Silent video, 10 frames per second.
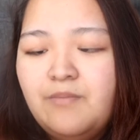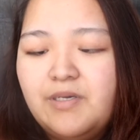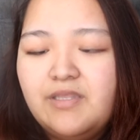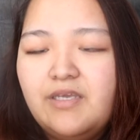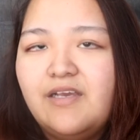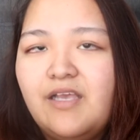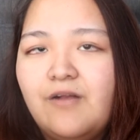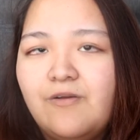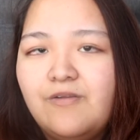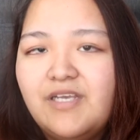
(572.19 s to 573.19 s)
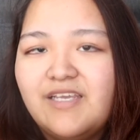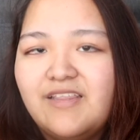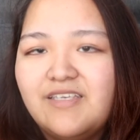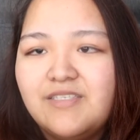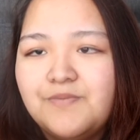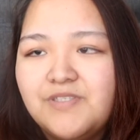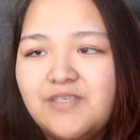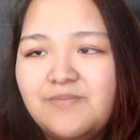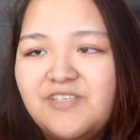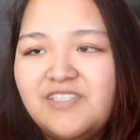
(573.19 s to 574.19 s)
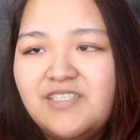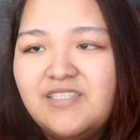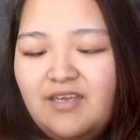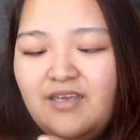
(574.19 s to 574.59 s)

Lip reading: but then he'll go like this for some reason